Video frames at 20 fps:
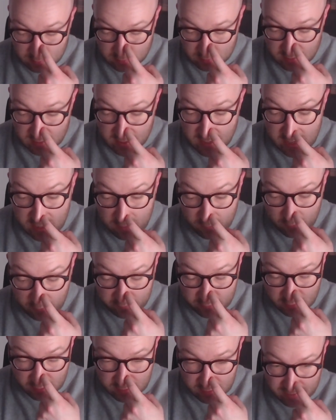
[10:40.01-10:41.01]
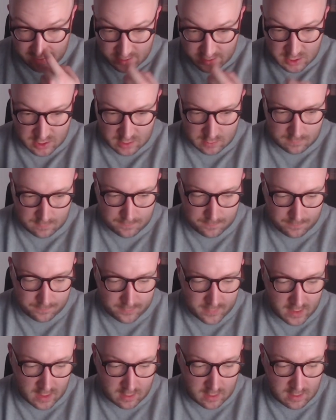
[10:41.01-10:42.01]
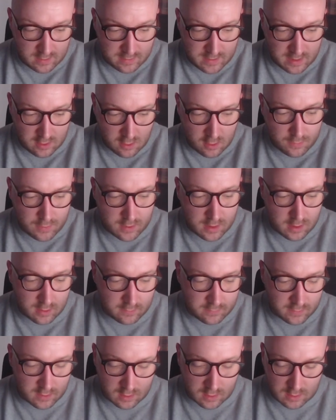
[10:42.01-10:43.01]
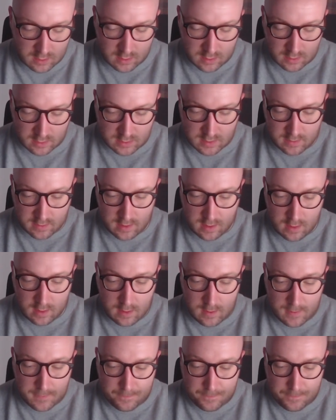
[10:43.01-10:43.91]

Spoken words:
name of the collection, and that opening of the Conductor there,